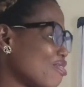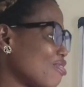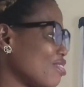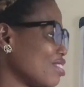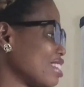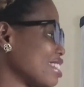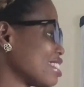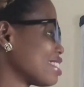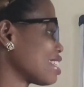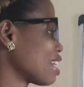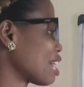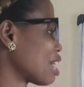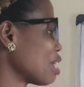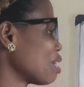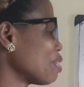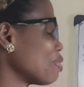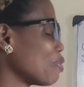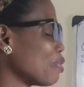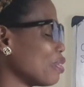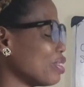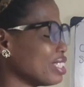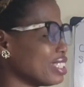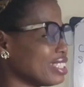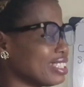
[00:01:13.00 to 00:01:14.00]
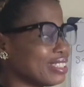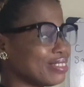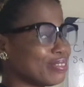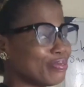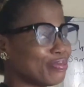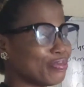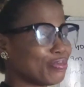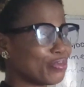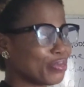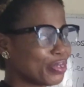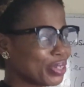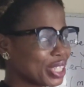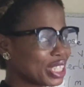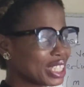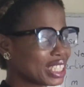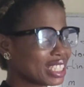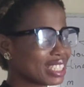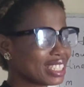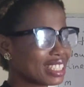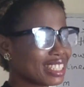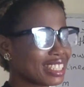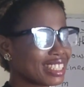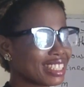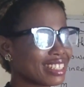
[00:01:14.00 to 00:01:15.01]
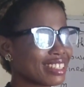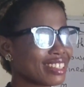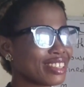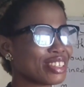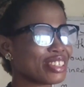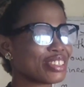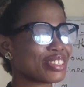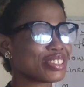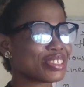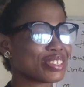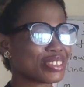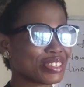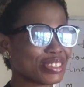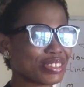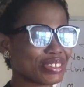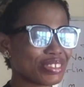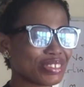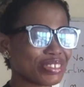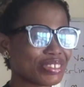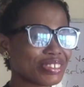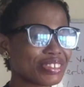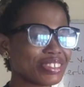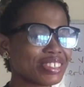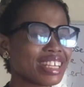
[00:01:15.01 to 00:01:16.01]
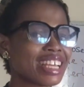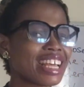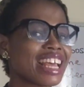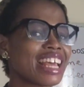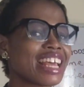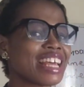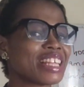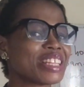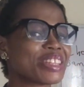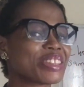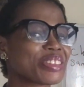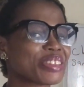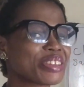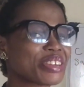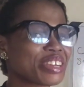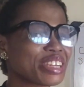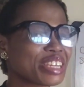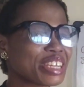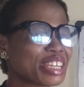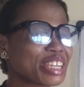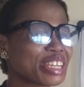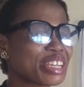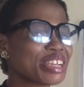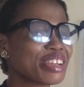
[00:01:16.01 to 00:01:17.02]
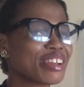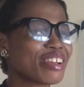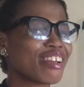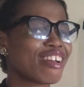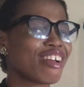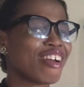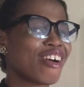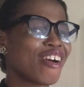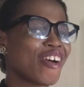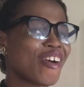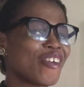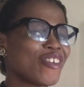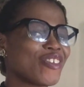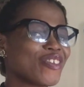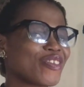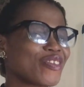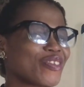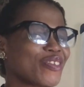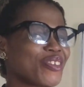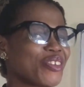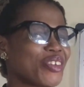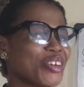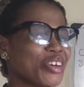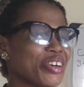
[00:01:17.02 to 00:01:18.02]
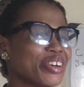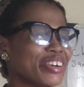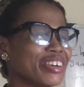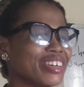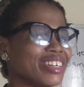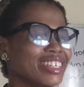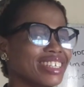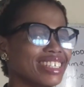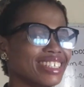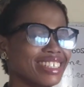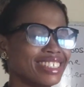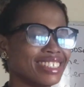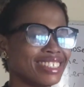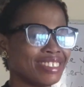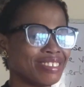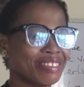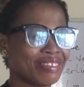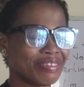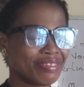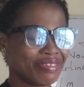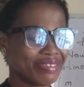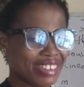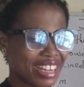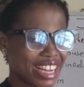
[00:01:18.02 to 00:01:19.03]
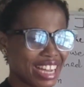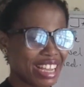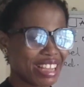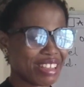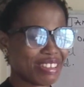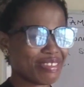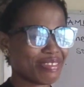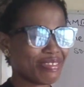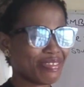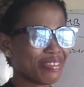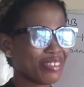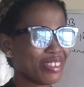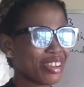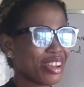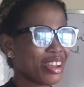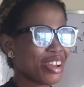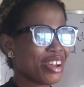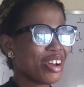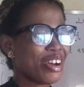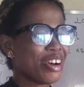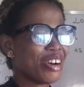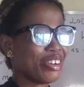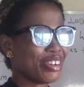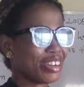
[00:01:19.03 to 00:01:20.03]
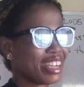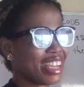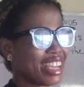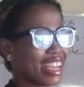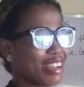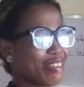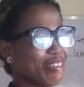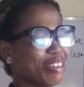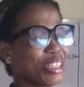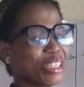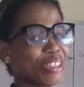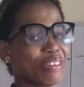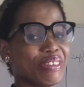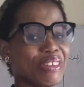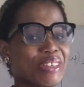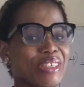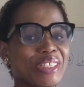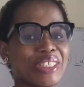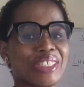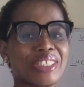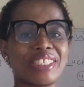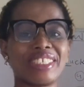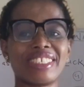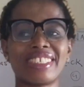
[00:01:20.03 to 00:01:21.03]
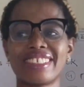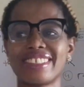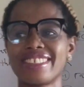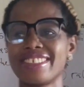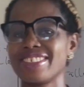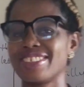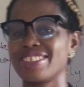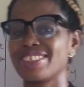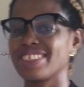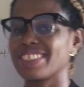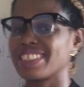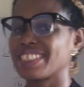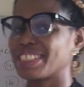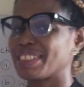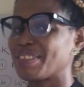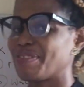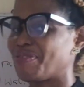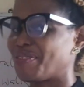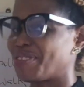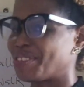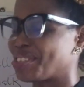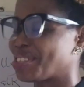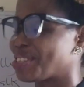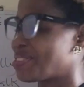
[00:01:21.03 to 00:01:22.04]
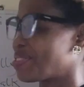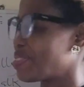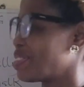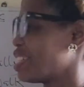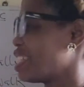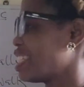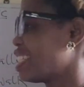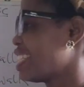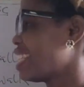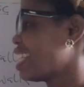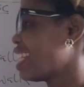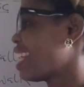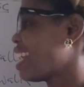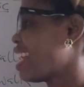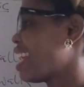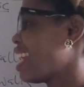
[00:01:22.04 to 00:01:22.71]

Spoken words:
For the second one, 1, 2, 3, 4, 5. Okay, which of the options did you choose in the first one?